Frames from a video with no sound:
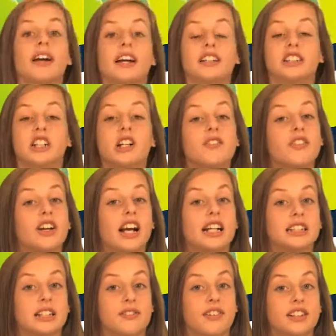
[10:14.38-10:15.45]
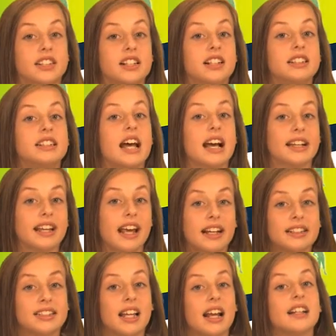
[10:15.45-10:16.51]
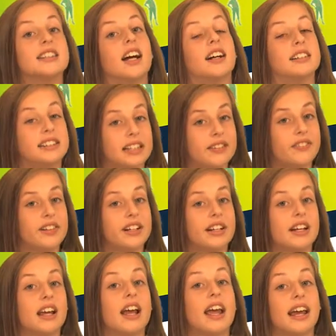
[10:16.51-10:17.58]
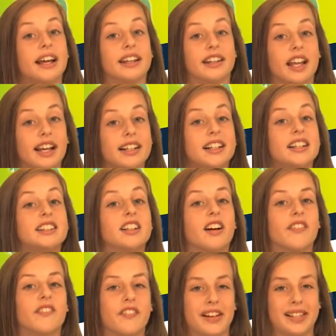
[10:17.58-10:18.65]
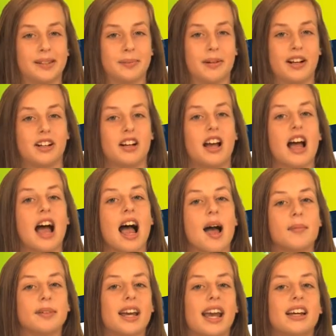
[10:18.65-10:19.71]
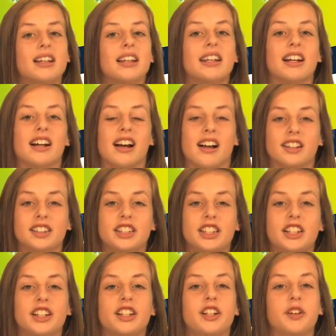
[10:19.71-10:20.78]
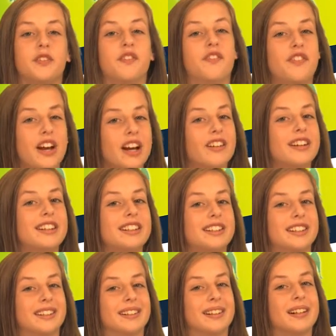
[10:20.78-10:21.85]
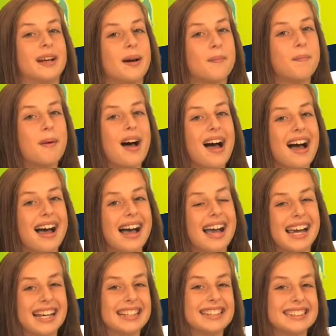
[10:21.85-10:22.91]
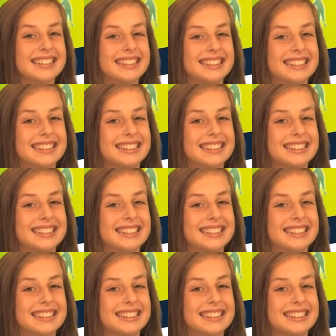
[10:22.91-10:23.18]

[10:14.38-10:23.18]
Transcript: and don't forget to visit us at kidstech.tv and like us on Facebook. I'm Caitlyn and I'll see you very soon. Bye!